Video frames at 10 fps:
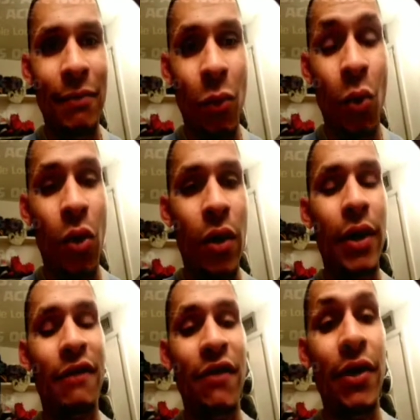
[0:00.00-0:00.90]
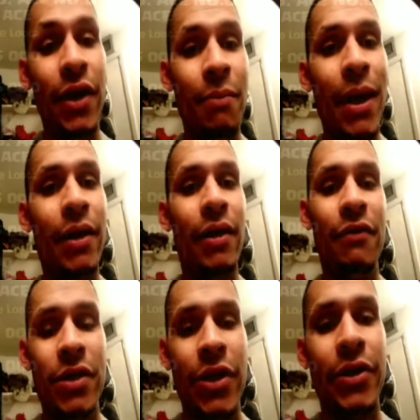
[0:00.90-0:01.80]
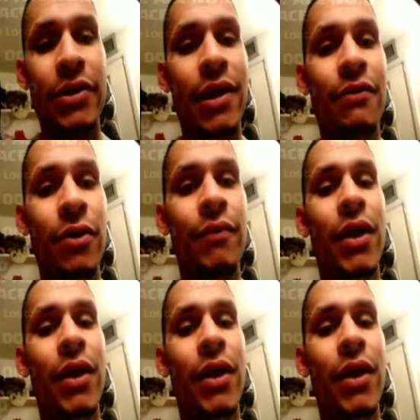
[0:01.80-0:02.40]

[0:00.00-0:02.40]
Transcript: war on a very competitive or serious level,